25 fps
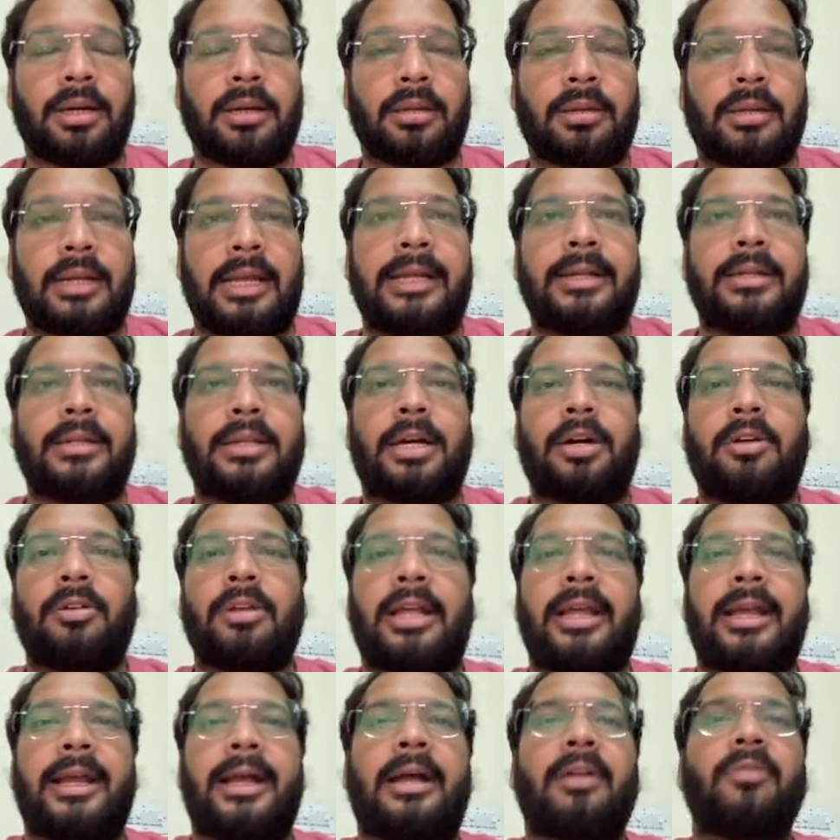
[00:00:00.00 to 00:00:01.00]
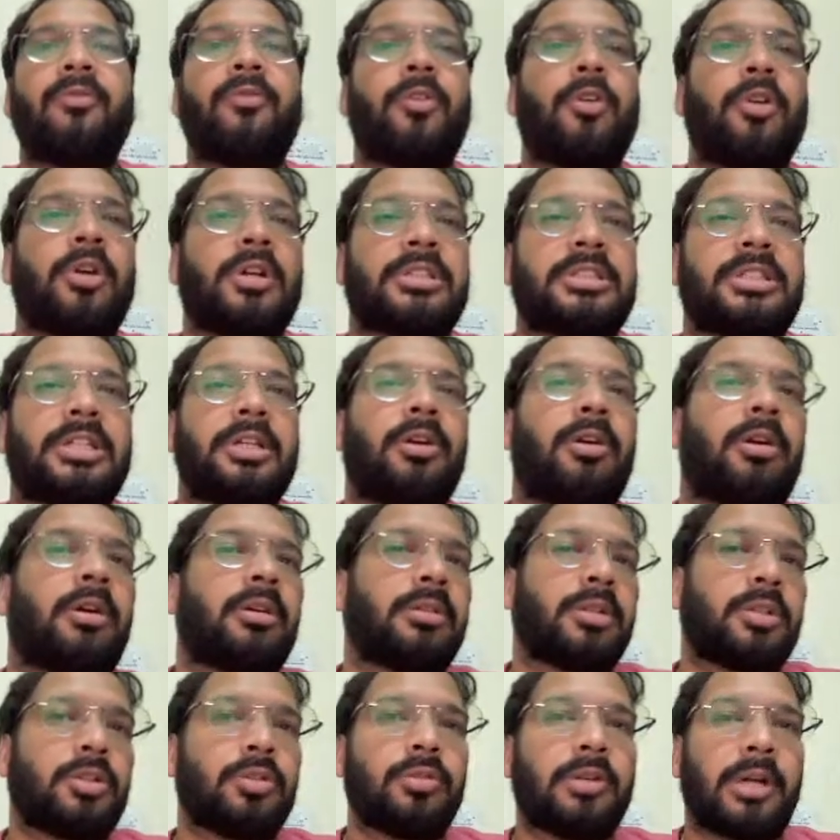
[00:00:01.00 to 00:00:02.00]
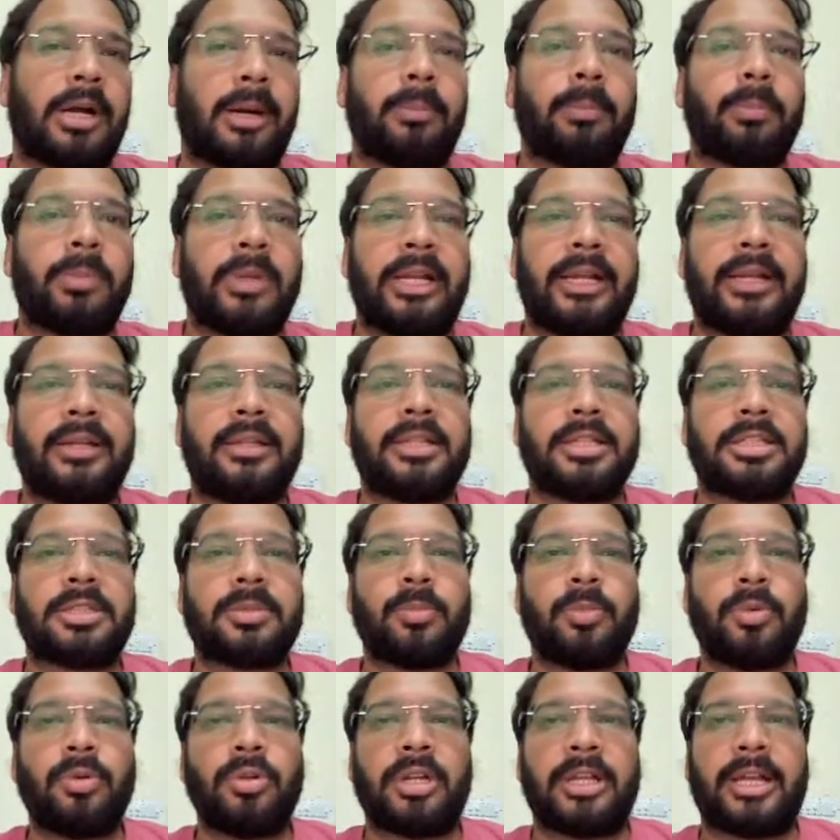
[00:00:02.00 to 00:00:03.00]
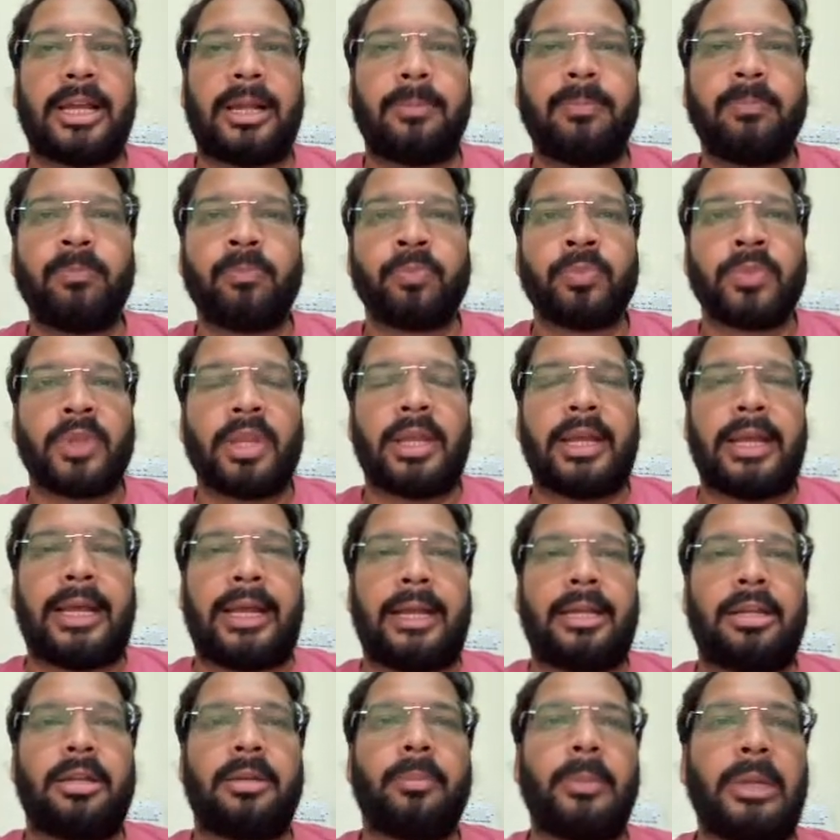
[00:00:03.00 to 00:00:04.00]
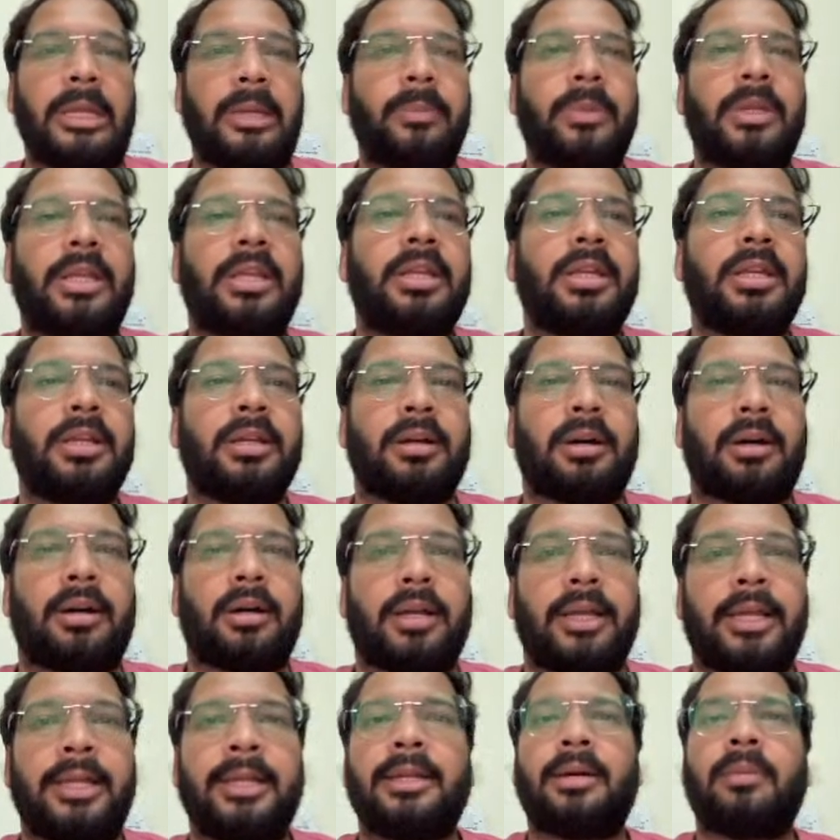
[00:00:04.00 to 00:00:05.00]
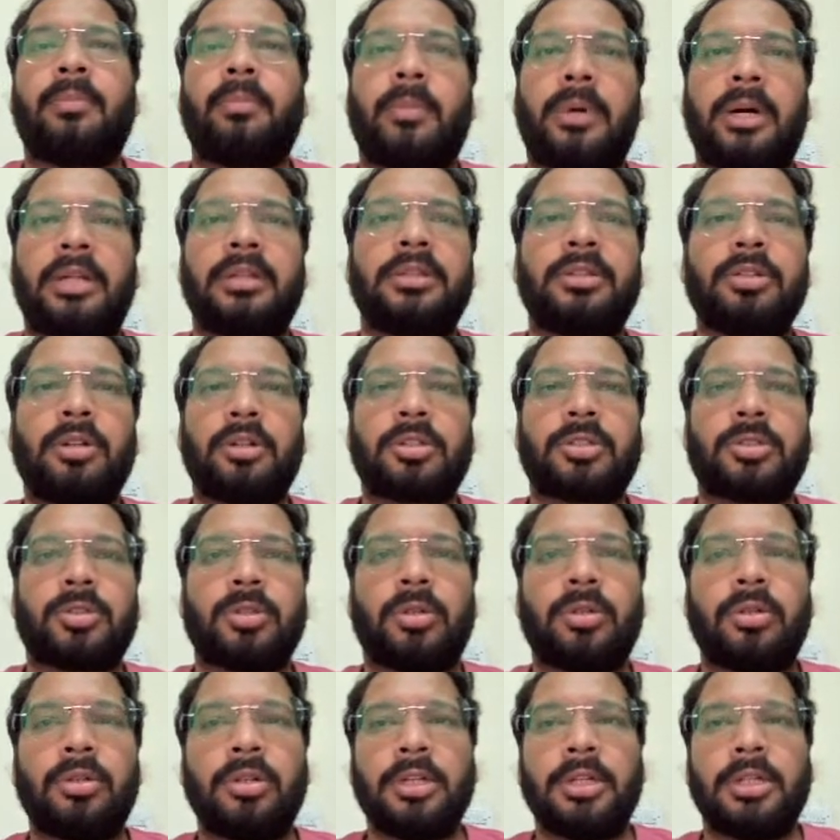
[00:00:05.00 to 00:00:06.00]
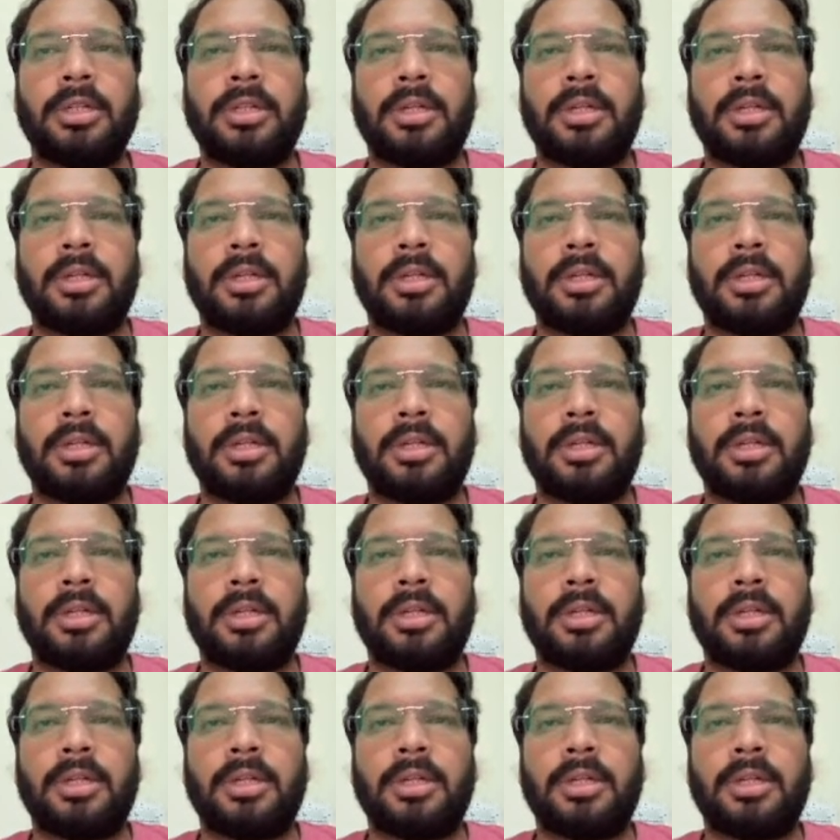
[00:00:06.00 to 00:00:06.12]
right now, like I'm focusing on to complete this bootcamp, and maybe in a month or so,